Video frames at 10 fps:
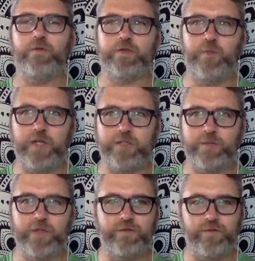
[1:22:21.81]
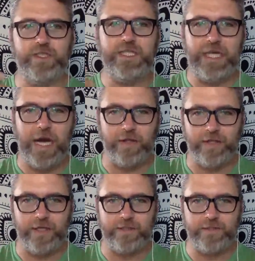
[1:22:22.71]
the responsibility for
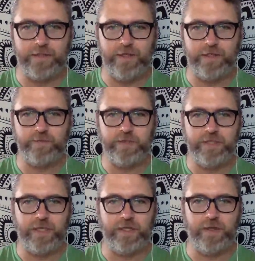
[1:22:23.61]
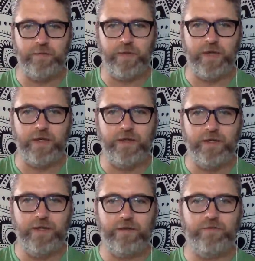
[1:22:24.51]
decolonizing it has been taken up by
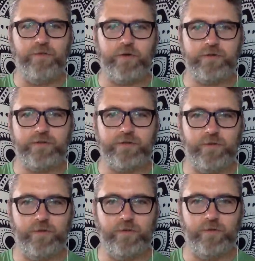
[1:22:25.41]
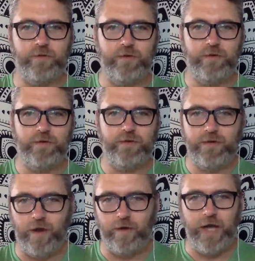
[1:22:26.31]
the folks who
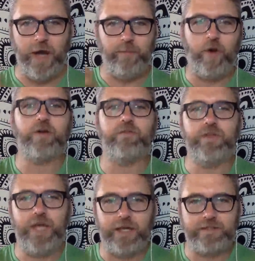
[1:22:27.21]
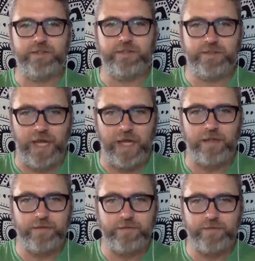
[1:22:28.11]
are not part of the extant
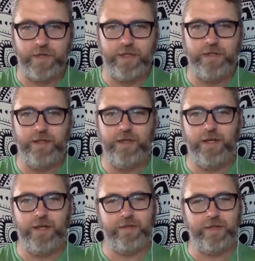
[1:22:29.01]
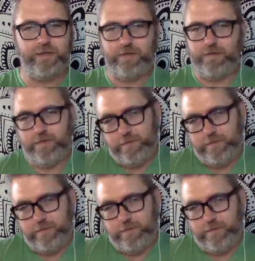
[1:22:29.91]
silos, right? And I think